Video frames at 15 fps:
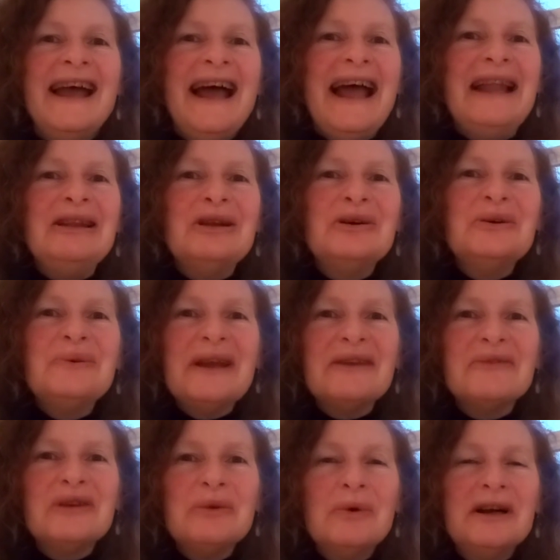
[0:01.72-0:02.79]
Hello
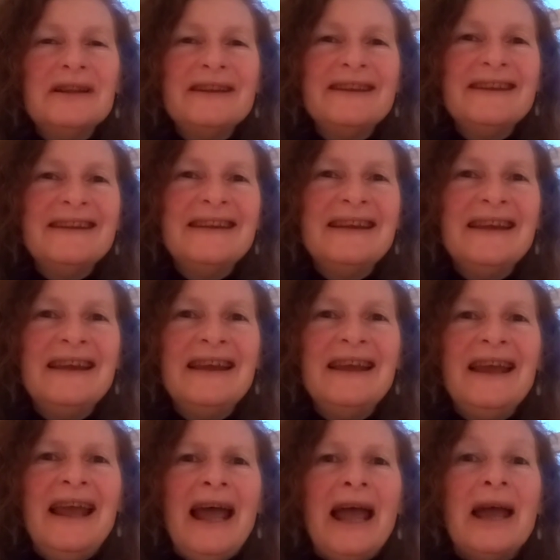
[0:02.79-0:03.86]
everyone,
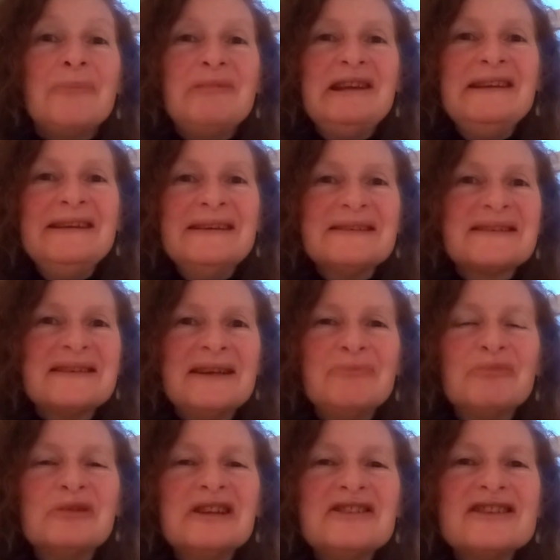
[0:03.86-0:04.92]
happy
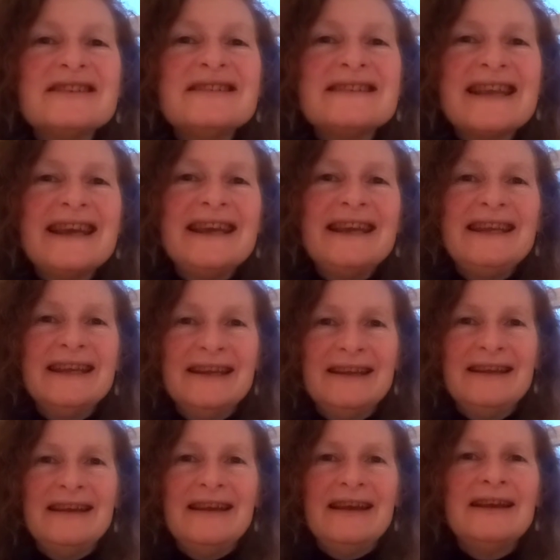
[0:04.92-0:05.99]
St. Brigid Day
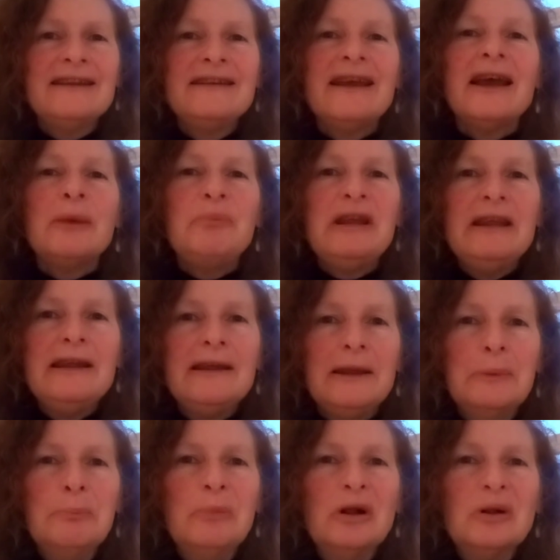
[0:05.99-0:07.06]
and happy
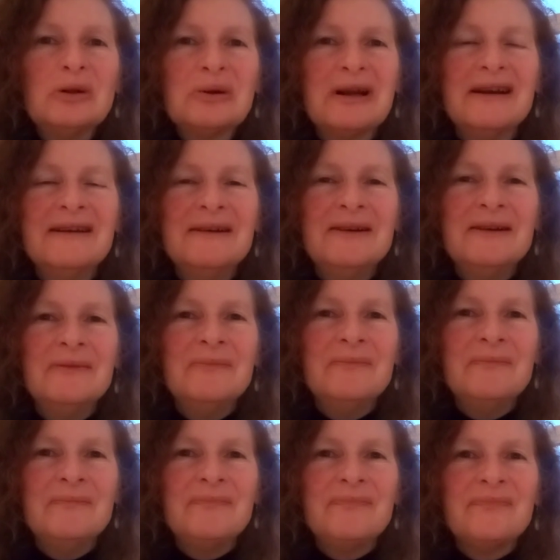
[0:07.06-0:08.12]
Imbolc.
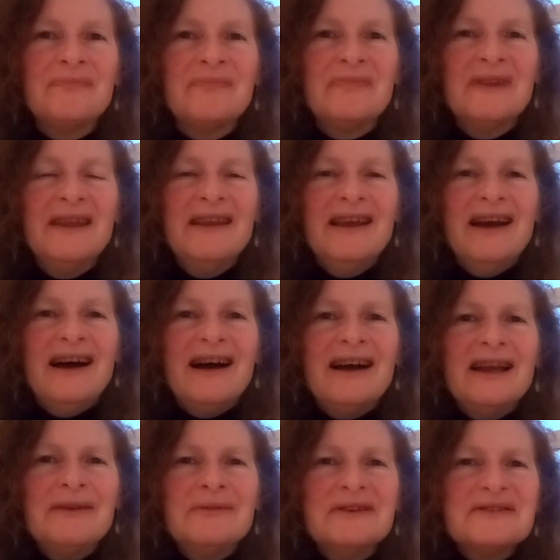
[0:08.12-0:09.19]

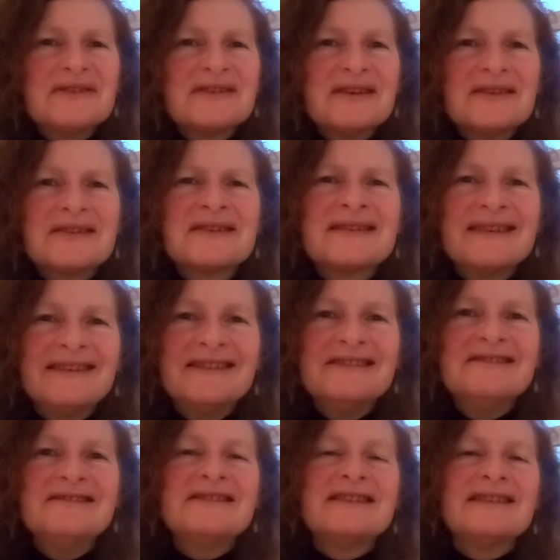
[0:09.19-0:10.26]
I was
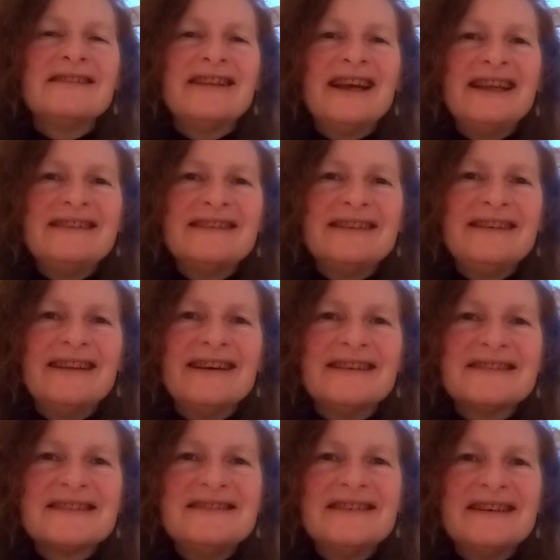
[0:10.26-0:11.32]
so delighted
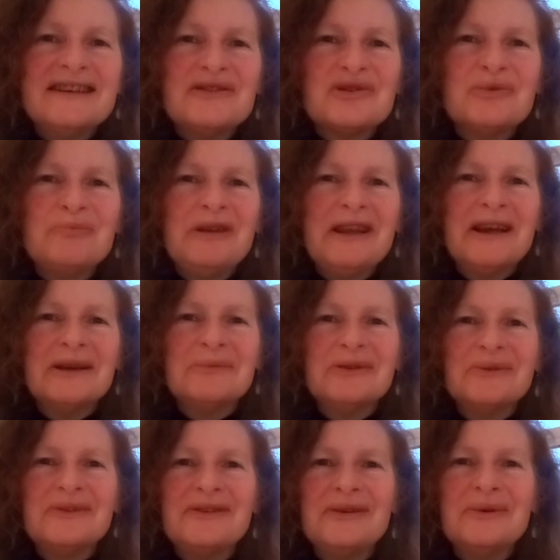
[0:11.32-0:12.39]
last night to be
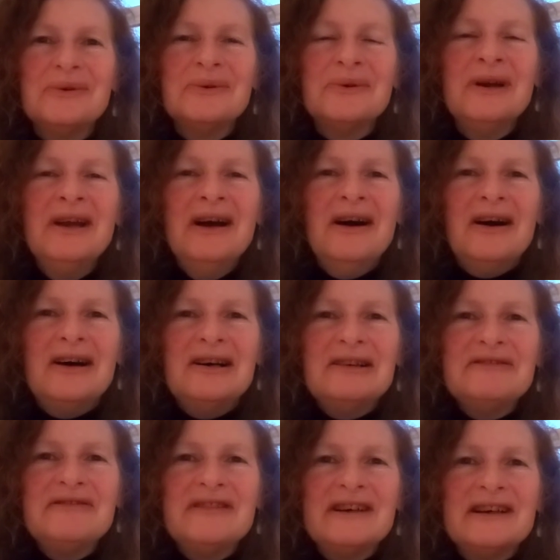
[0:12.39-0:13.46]
able to
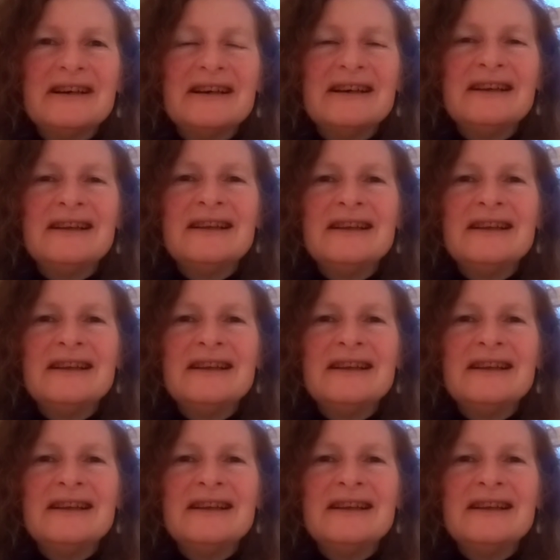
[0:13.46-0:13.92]
offer